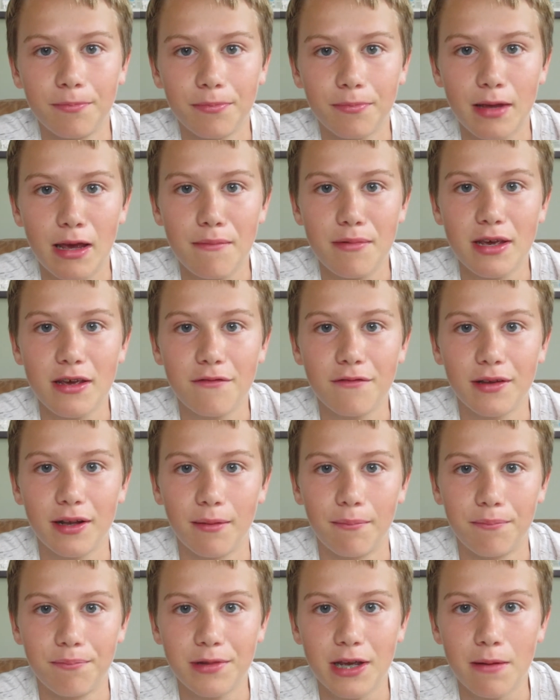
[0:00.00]
maybe even
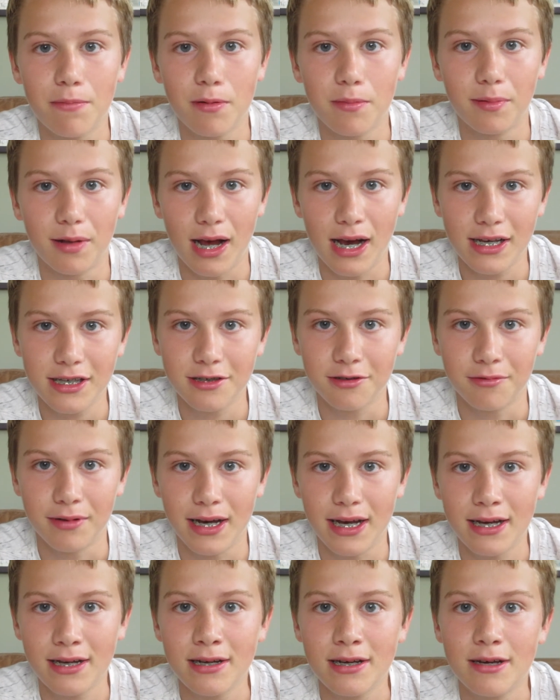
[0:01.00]
a couple blocks
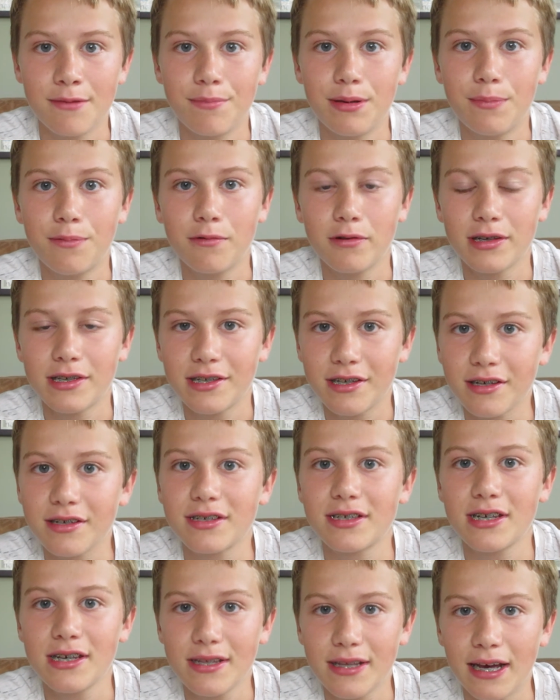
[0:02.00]
away, people will still
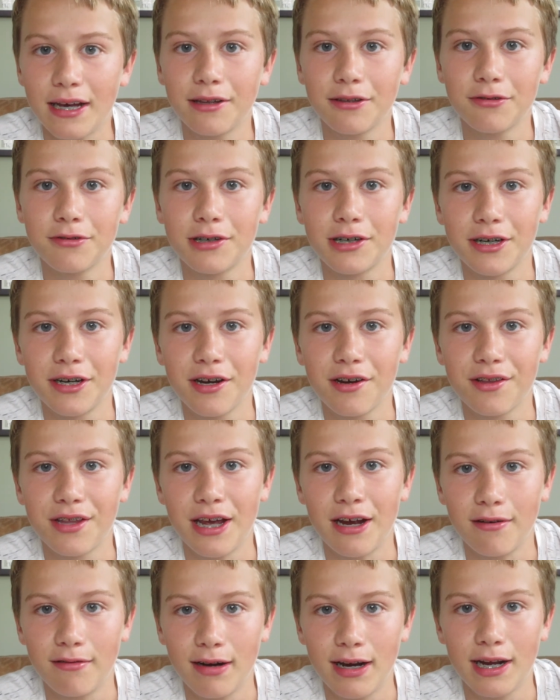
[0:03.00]
see that lure near
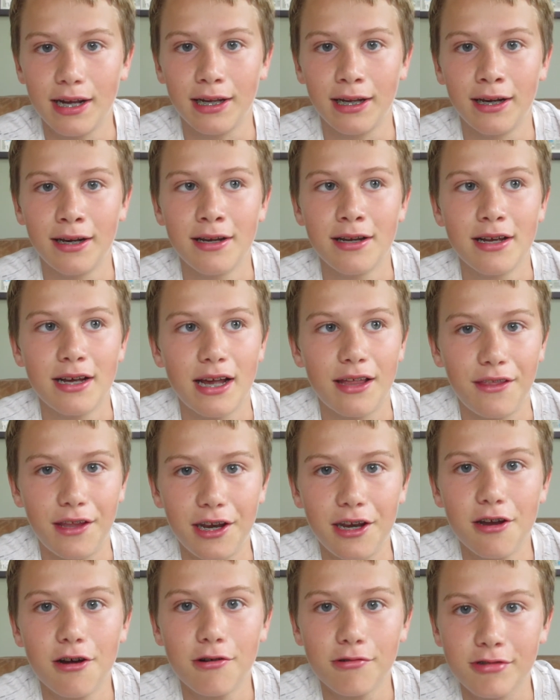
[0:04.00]
that raid, and they
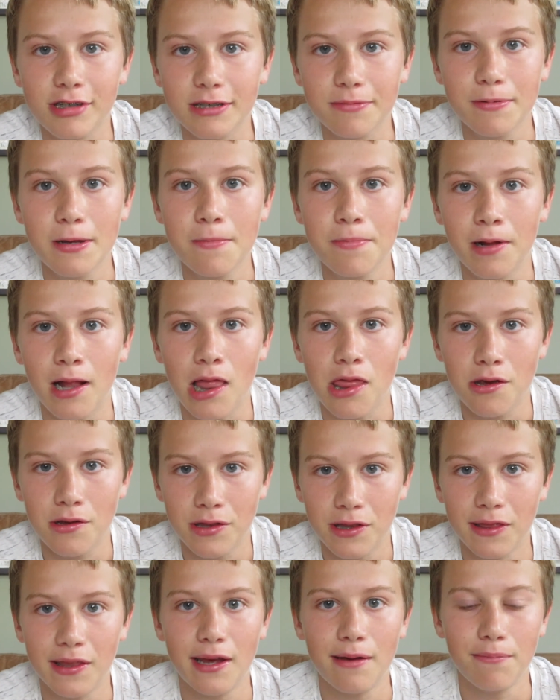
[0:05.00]
know there's people other
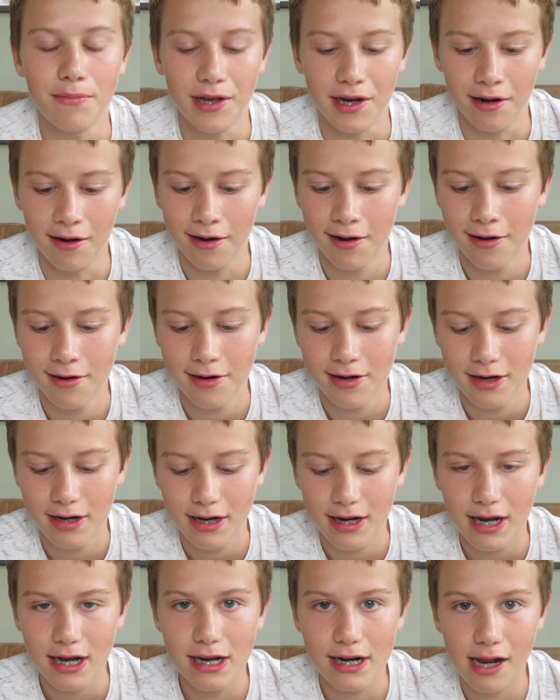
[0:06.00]
than them there.
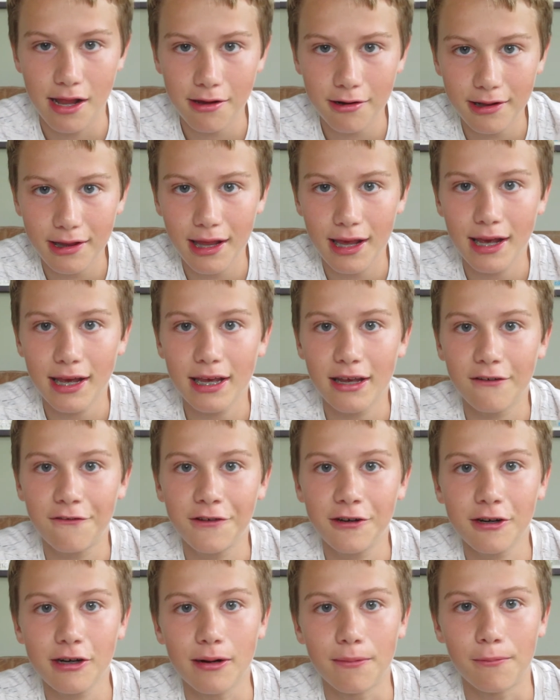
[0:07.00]
Another thing, if
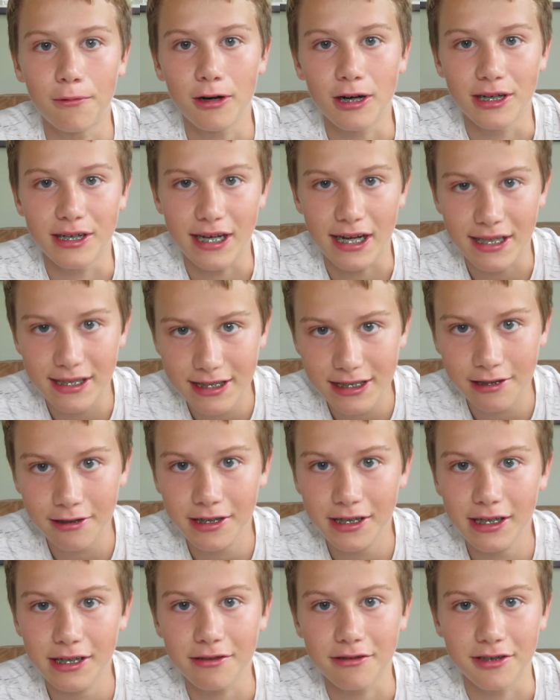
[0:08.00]
you're in a more dense
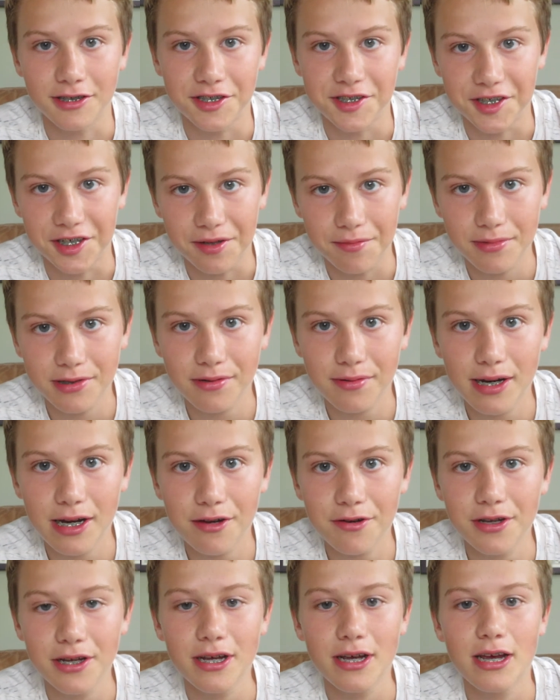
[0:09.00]
area and there's gyms
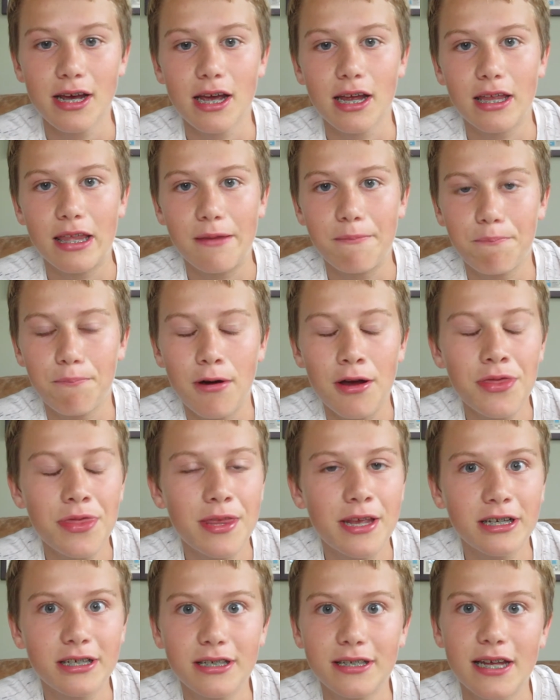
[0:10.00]
around,
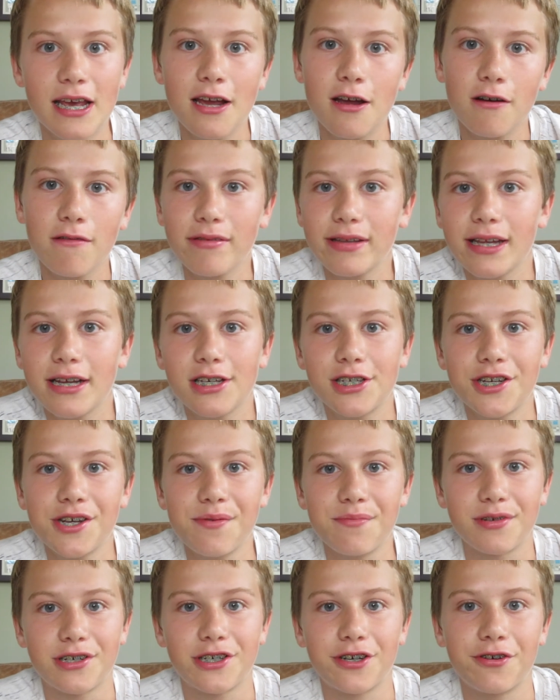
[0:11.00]
just take over that
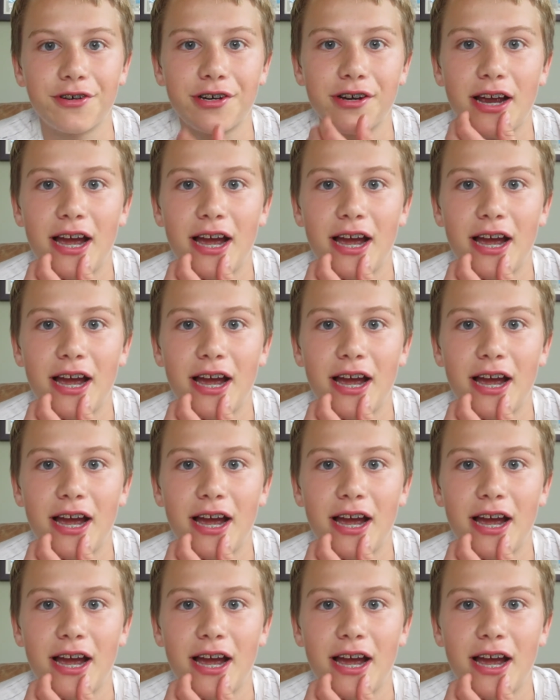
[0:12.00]
gym, show you're